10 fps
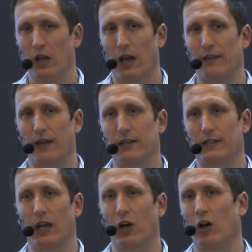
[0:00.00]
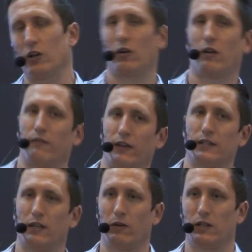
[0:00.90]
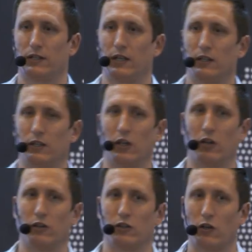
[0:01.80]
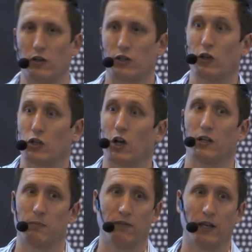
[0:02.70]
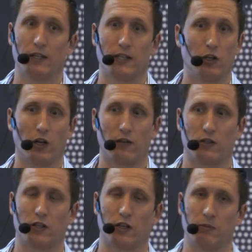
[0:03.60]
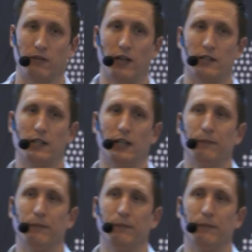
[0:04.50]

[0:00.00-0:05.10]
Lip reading: and they say, oh no, I'm VAT registered, you don't charge me VAT, you don't have to charge me VAT.